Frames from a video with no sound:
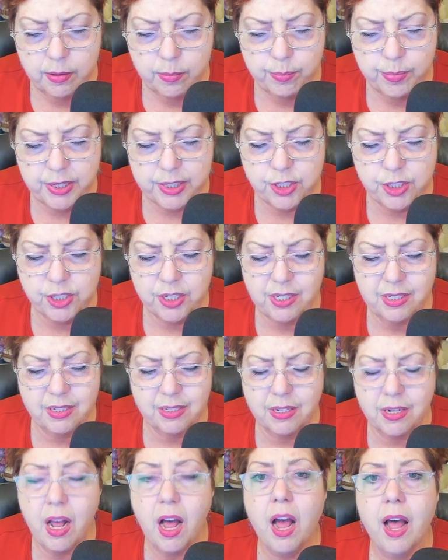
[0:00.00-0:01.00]
But she's
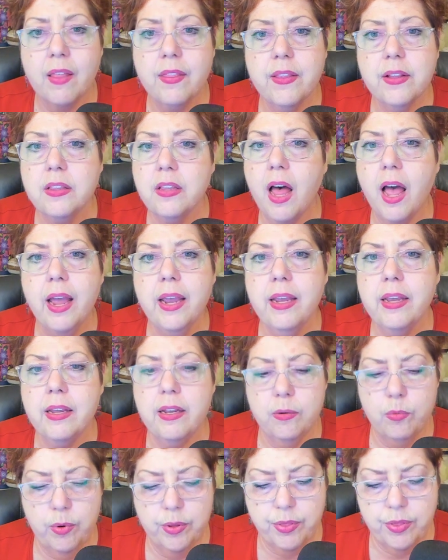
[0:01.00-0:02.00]
not. The
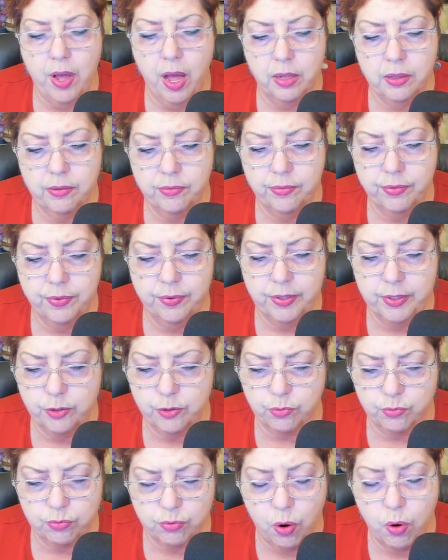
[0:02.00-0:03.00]
lion, with all of his
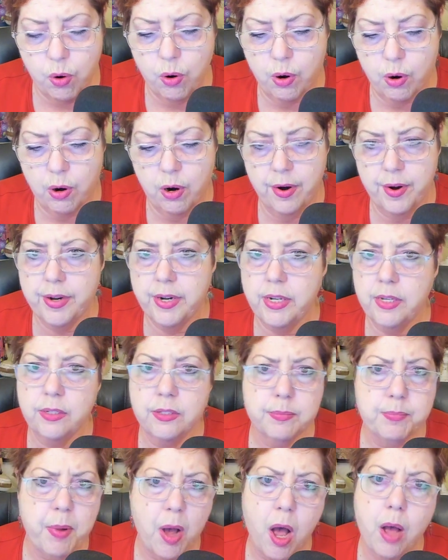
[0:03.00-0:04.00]
roar and
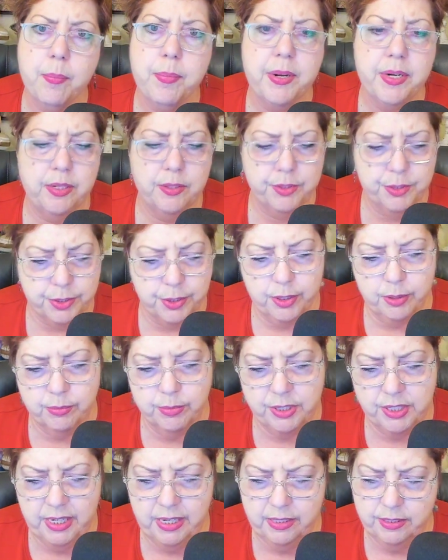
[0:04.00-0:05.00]
his pomp and his
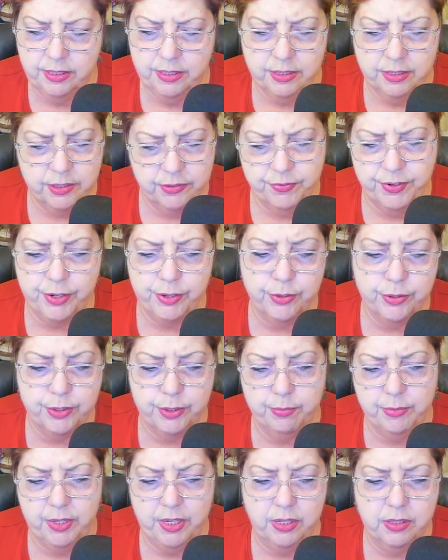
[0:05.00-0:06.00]
circumstance and his
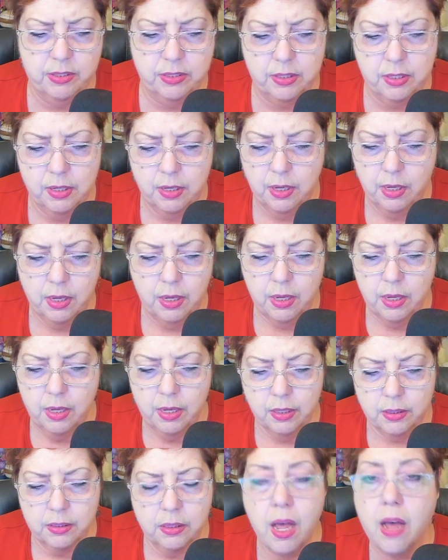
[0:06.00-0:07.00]
fearsomeness,
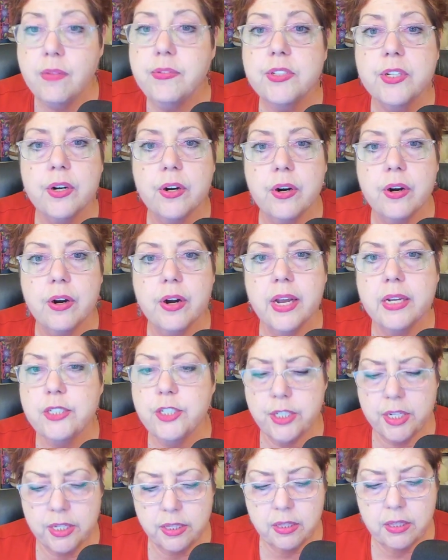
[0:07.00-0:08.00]
loves her. And
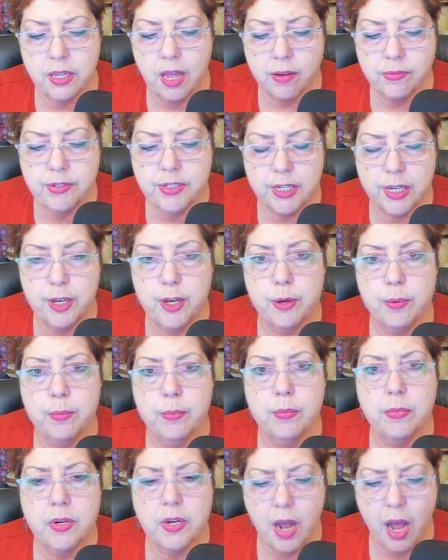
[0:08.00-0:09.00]
she loves
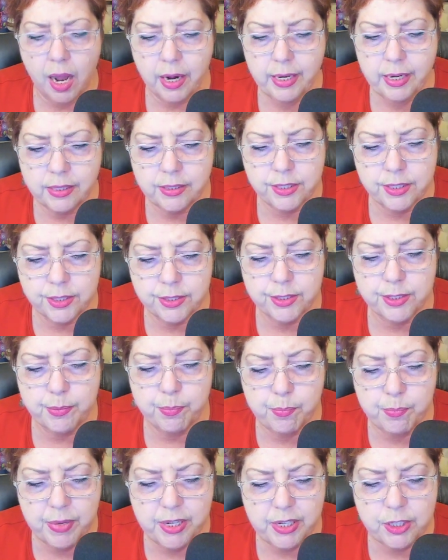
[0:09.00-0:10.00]
him, not into
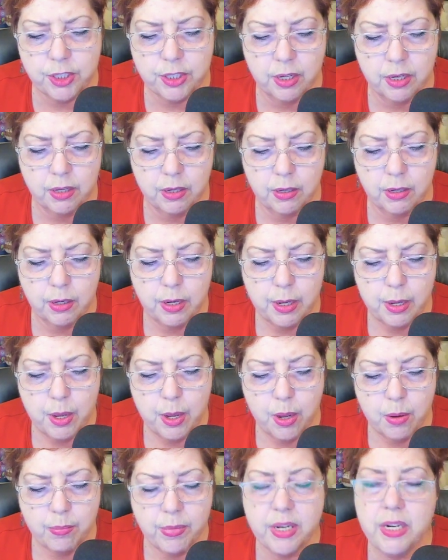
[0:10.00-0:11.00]
submission,
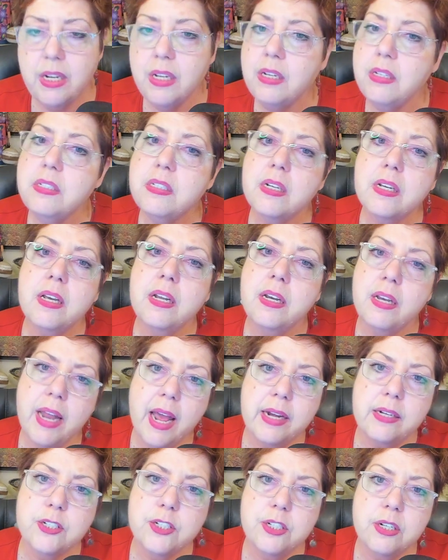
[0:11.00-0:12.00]
but into
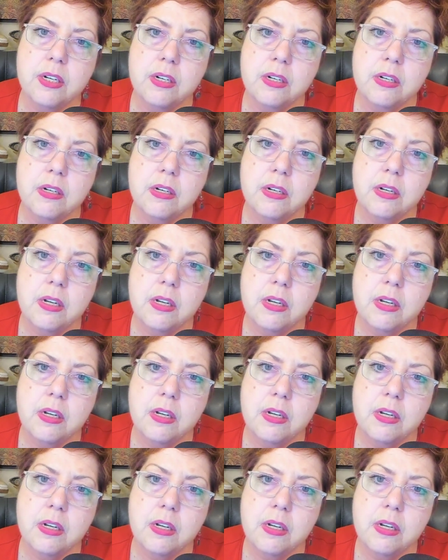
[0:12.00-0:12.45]
connection.